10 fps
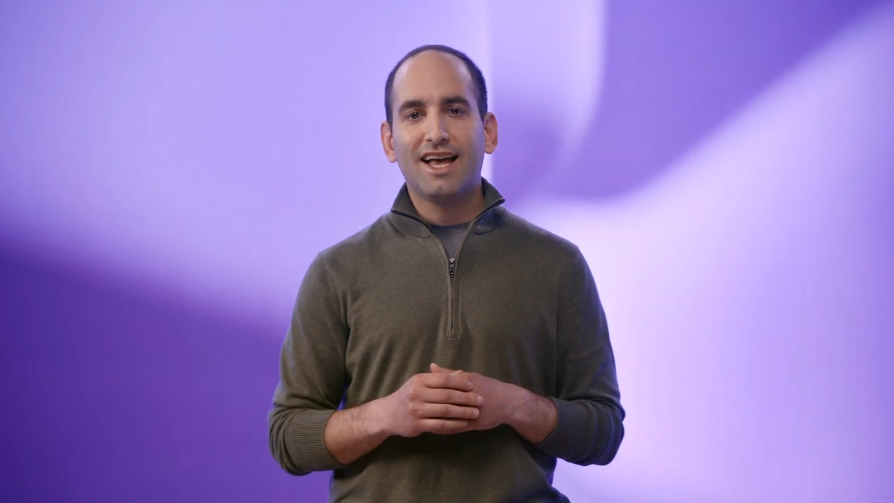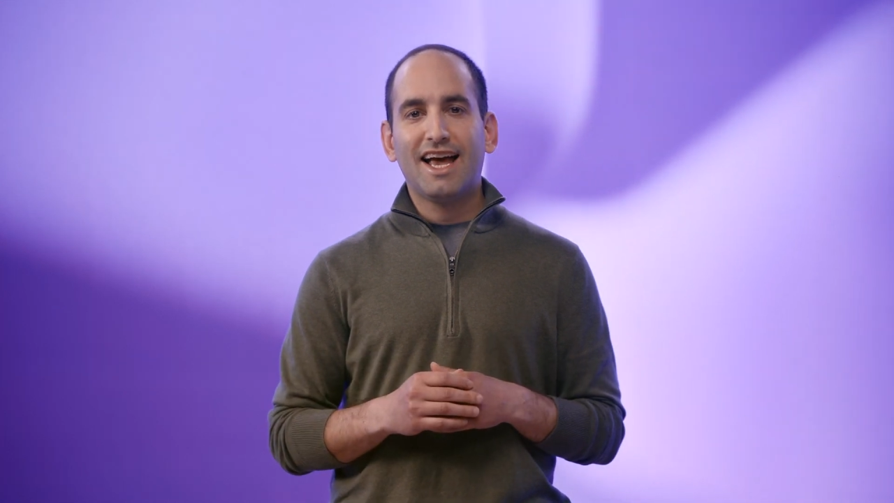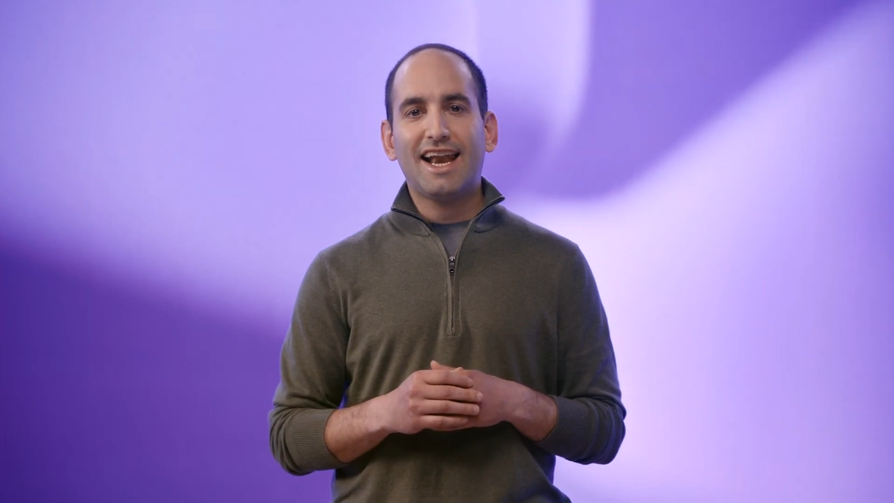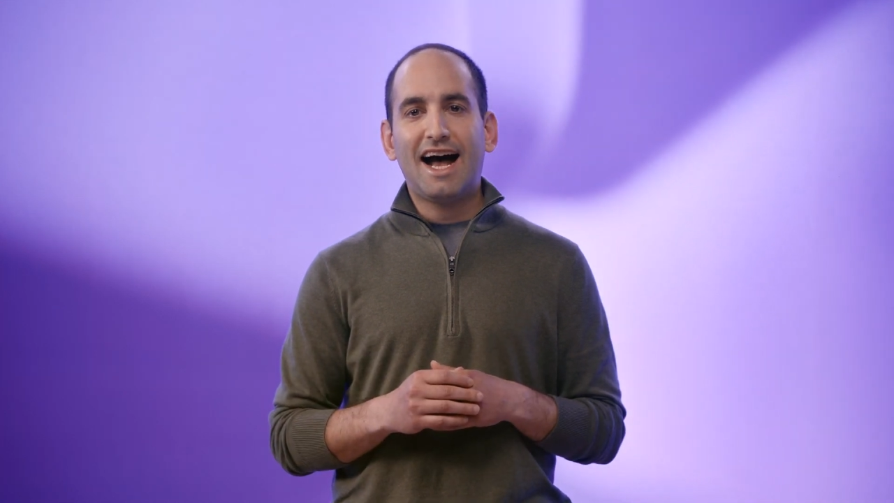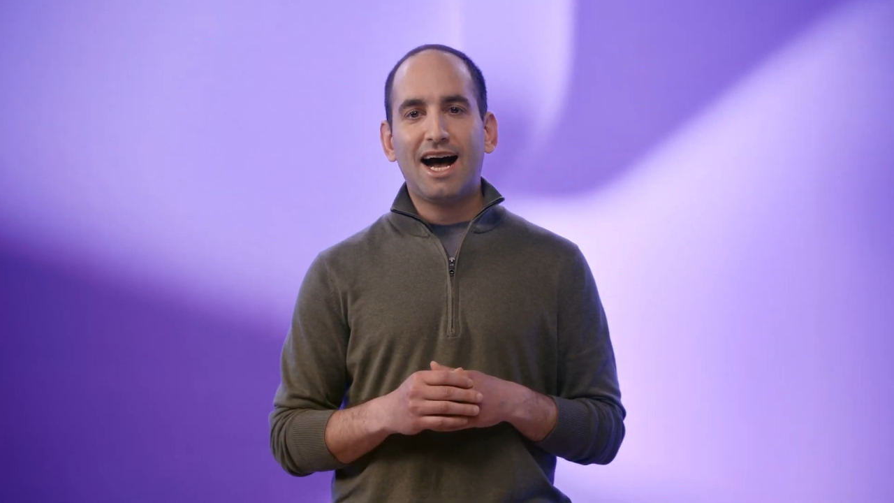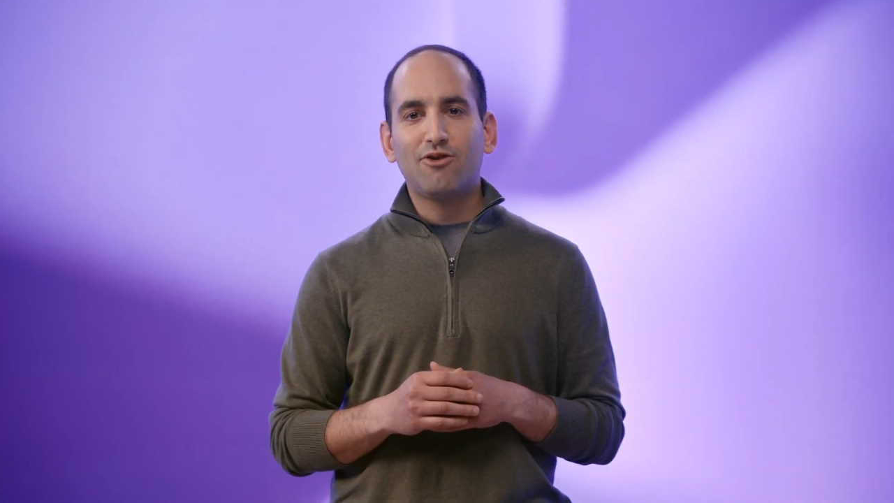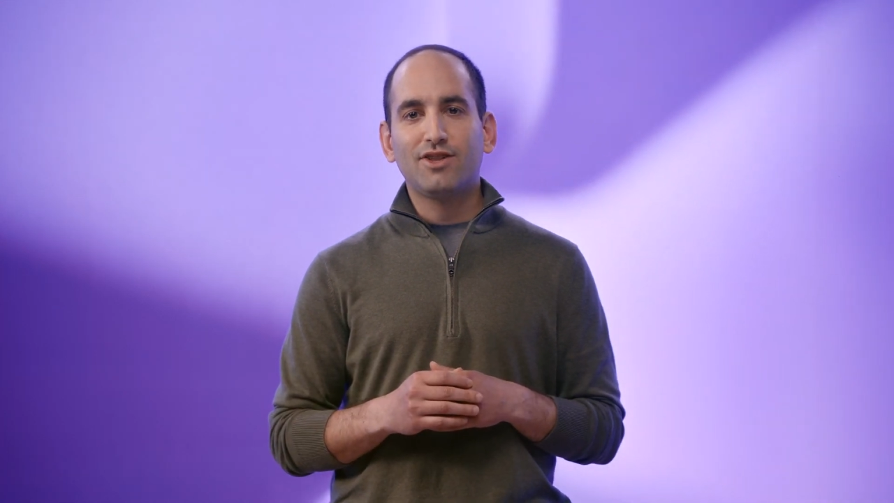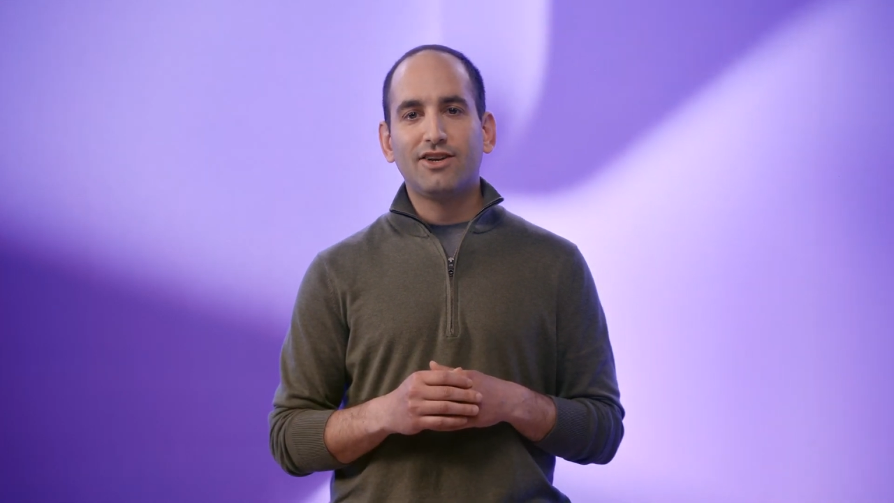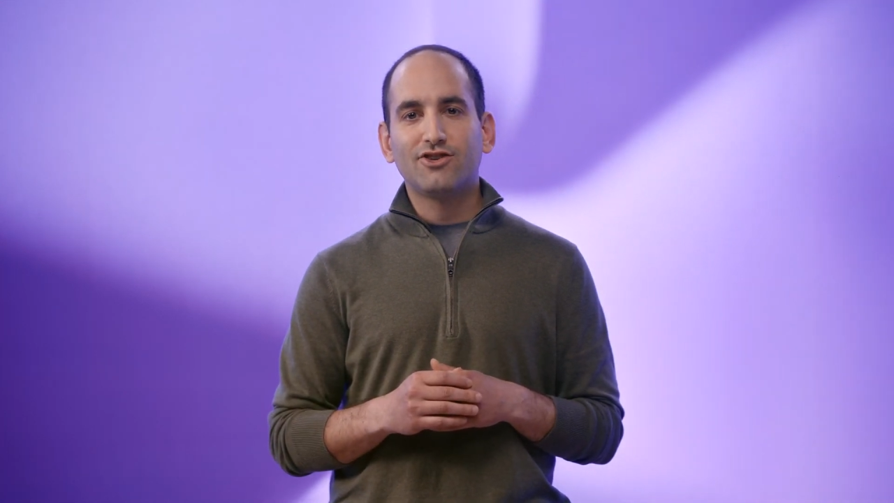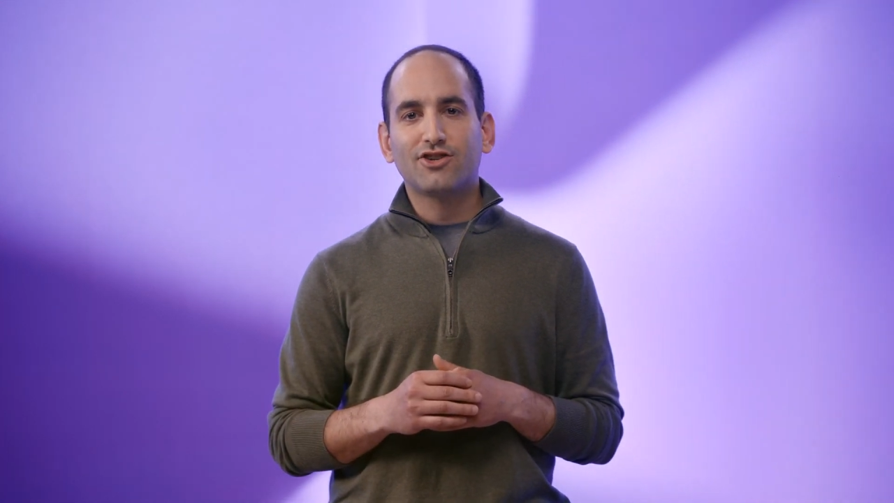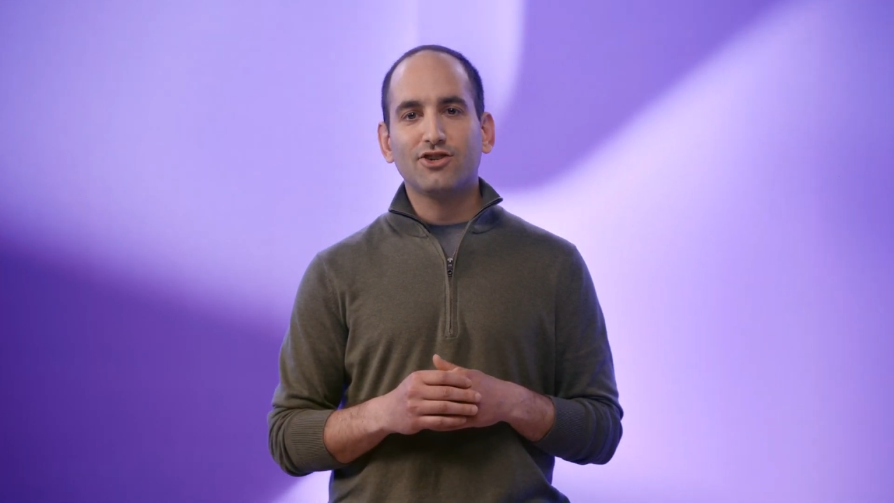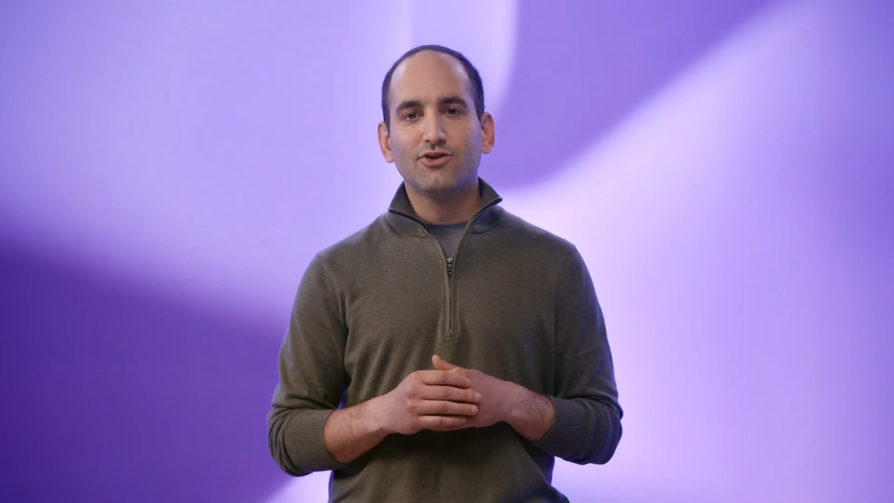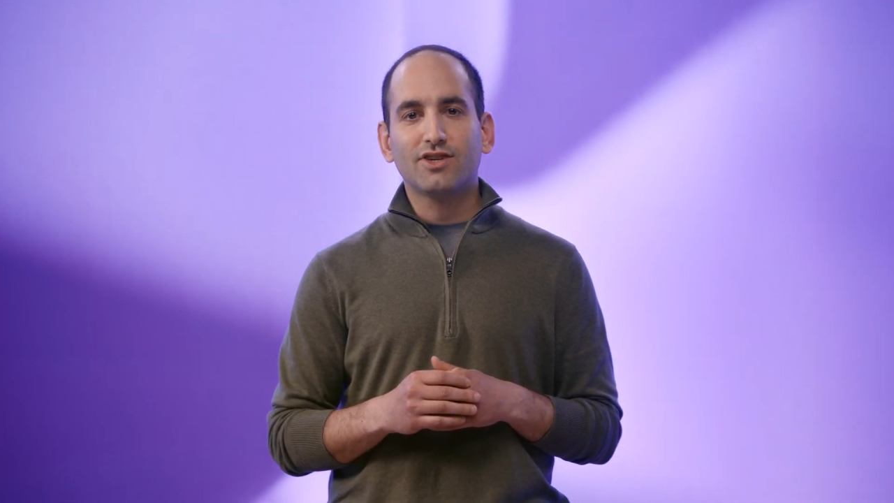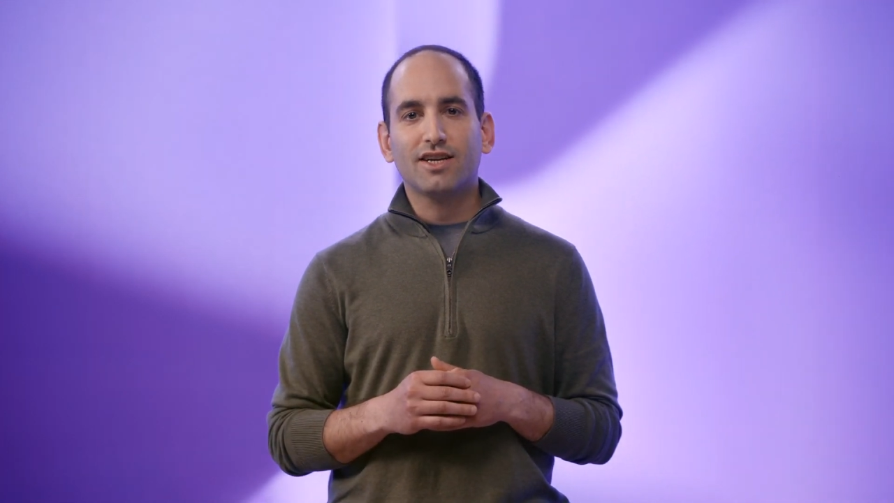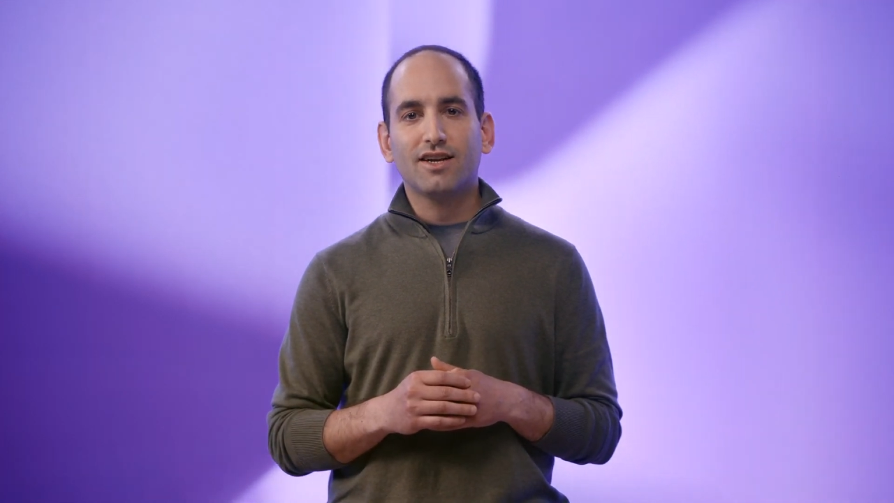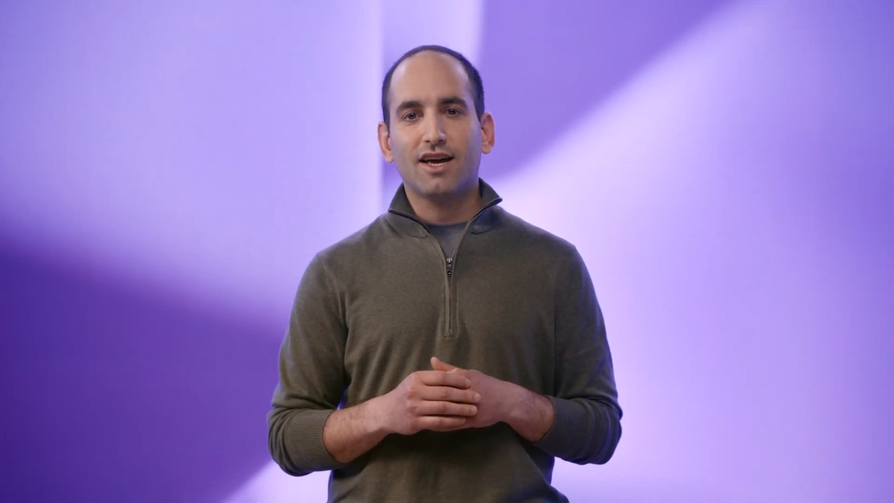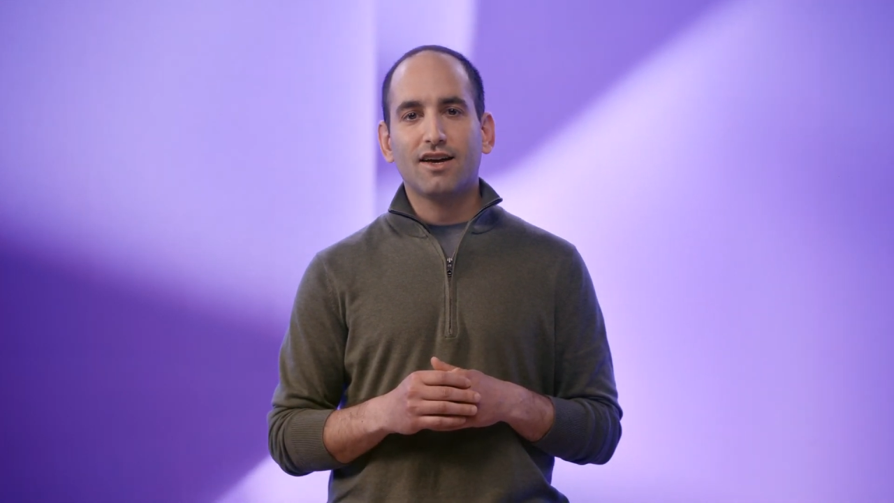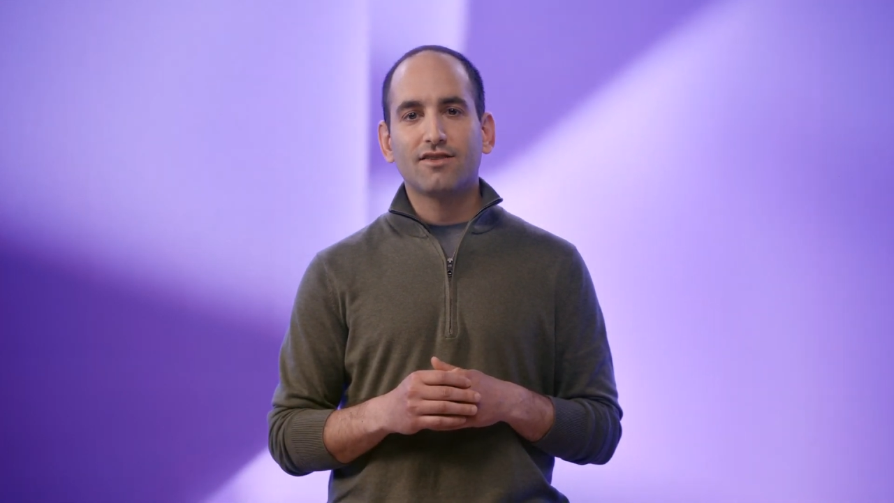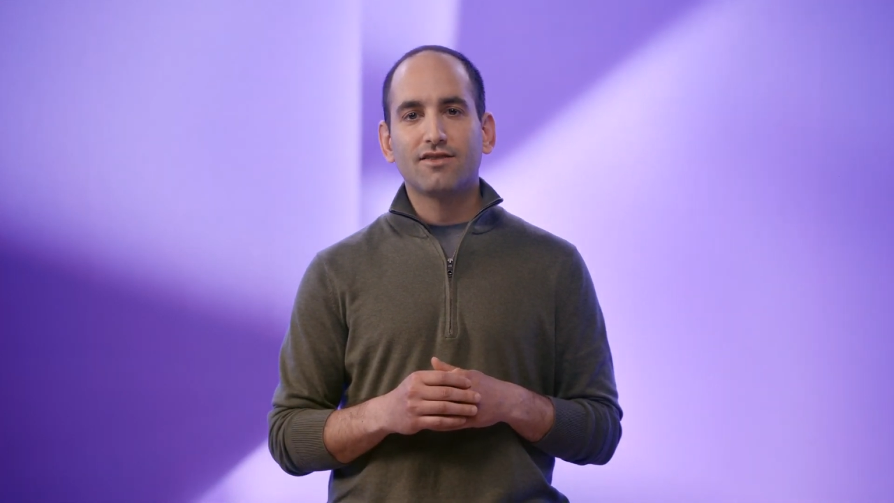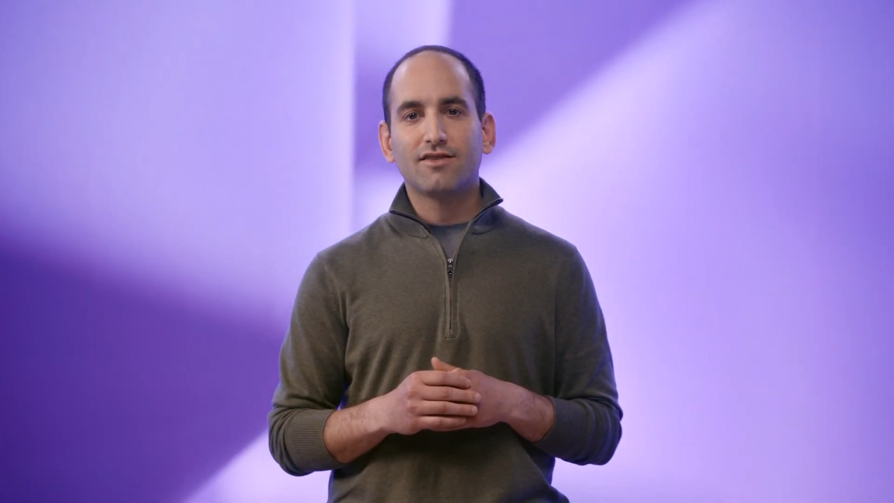and how lenders are using it today.